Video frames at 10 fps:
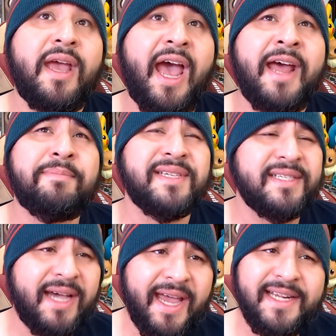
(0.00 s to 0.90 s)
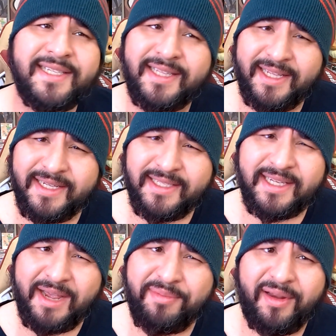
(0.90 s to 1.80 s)
And besides this,
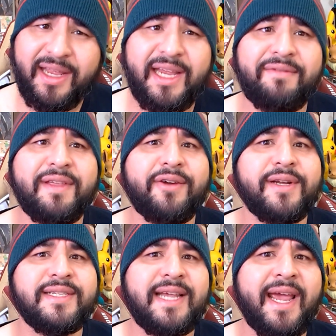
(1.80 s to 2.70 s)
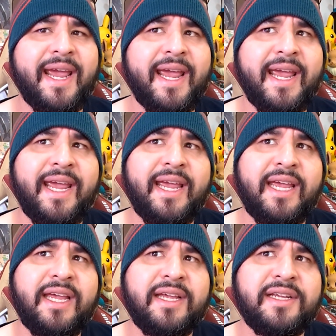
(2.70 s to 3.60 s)
I believe there is
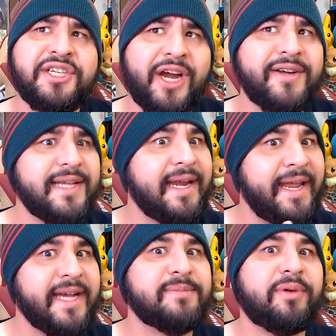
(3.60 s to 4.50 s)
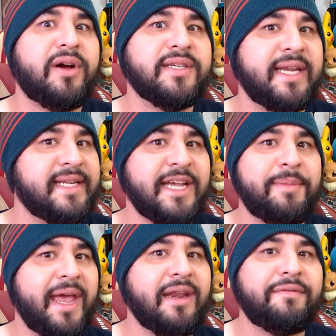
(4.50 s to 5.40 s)
a Charizard EX box, and that's
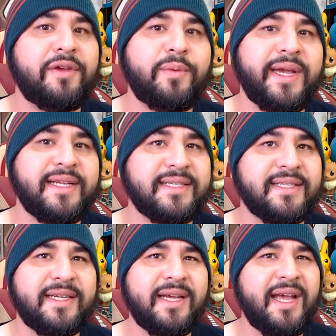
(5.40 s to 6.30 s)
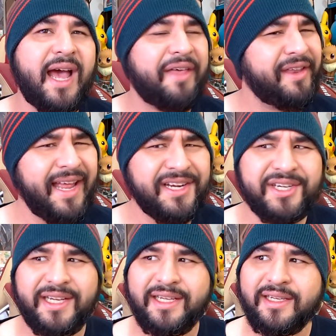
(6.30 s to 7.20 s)
coming out in a few weeks. I think
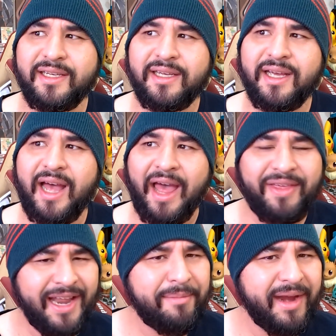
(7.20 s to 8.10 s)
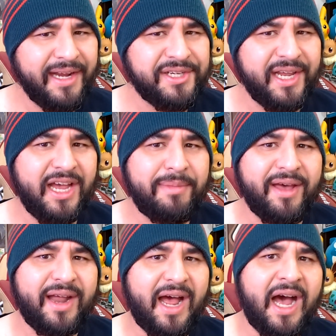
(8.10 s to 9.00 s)
that might actually come
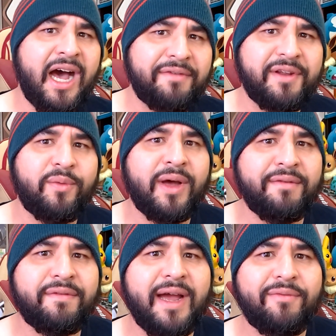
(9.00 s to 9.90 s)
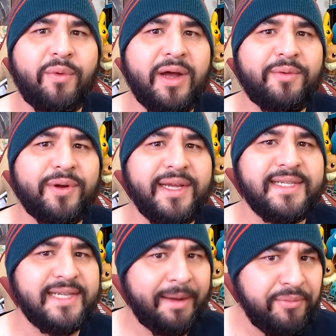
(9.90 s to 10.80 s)
out after 151
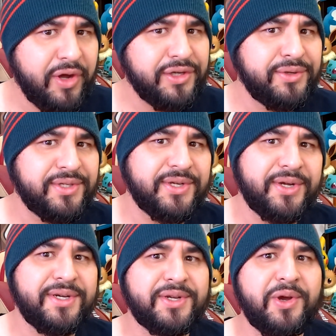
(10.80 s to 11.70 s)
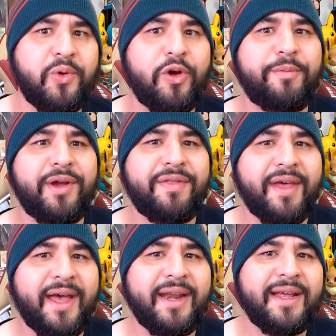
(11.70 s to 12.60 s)
releases. I'm not too certain. Don't quote me on
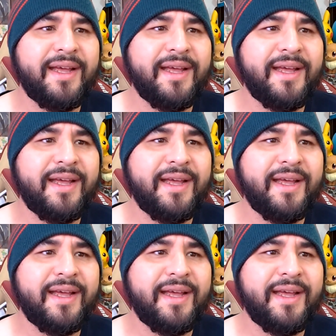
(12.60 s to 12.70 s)
that.